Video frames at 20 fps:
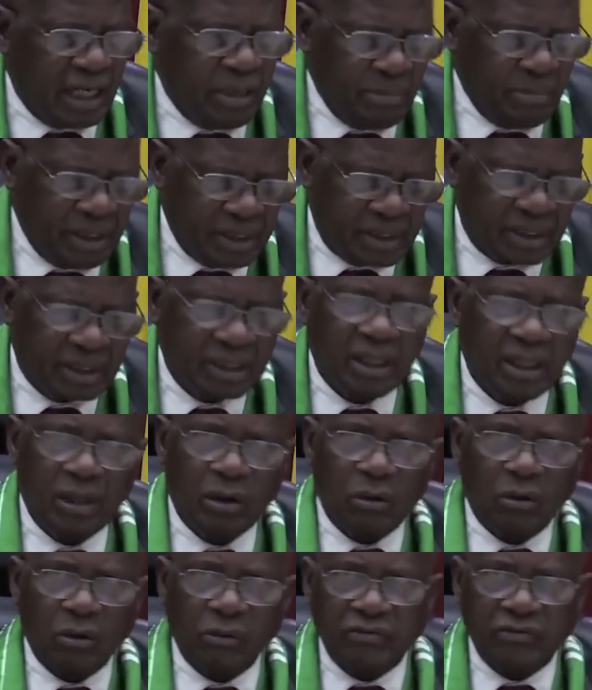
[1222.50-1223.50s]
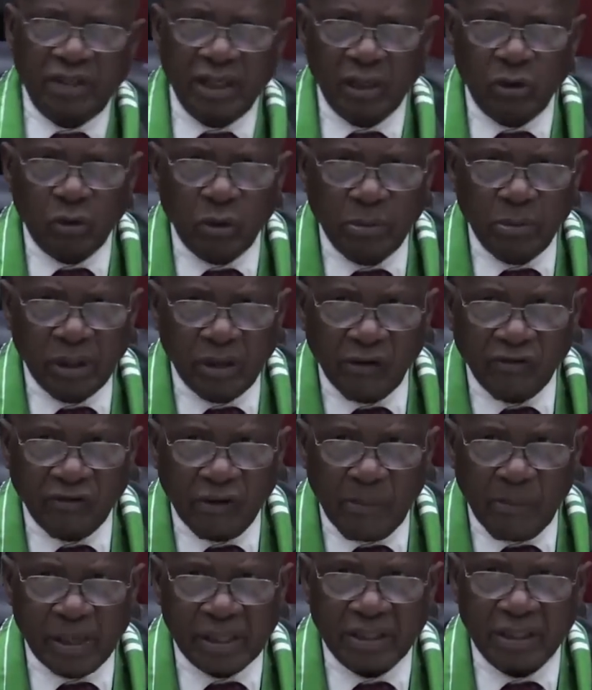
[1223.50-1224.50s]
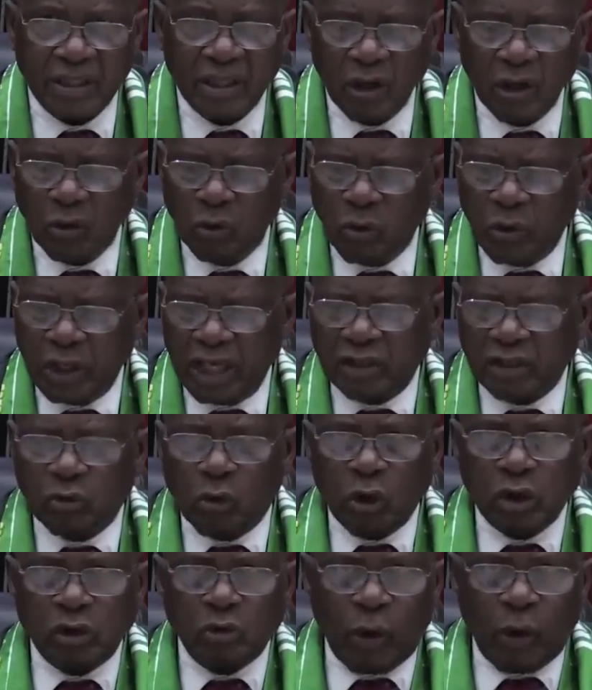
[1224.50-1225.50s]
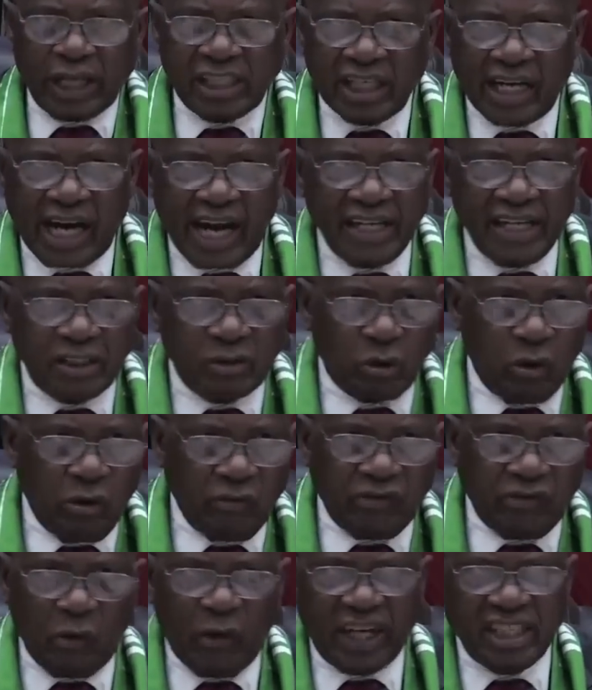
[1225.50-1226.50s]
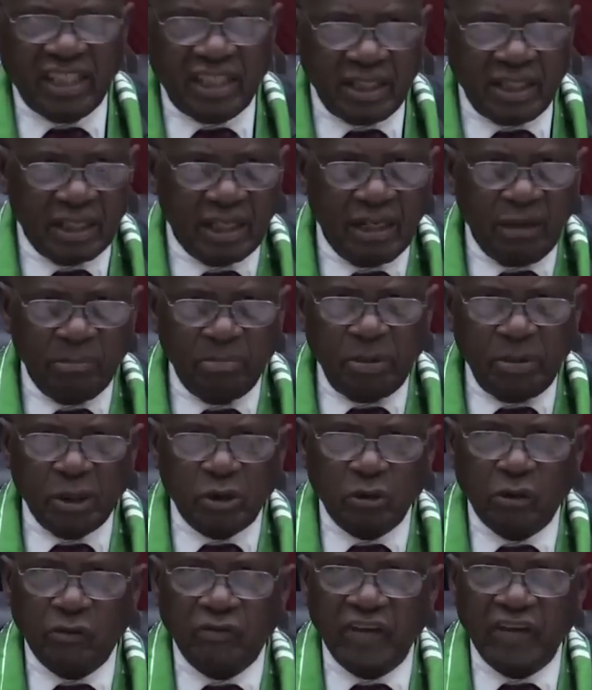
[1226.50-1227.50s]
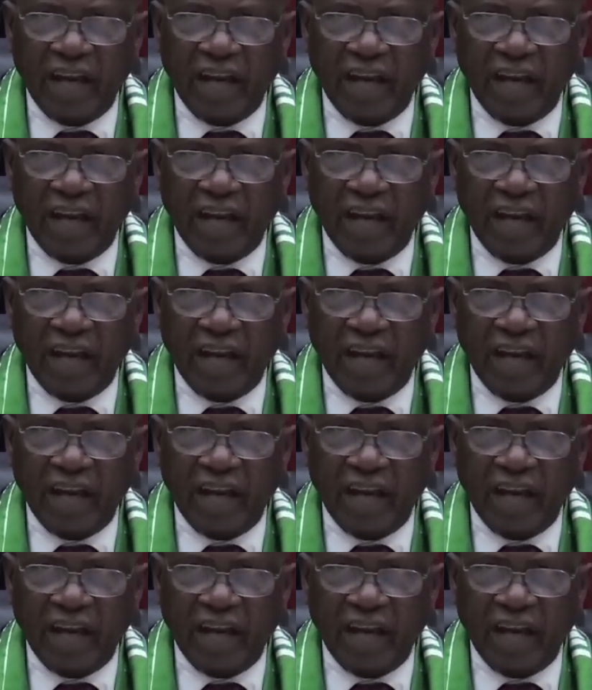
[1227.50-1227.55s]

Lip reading: limits of the communal farmers, who has got what rights over what piece of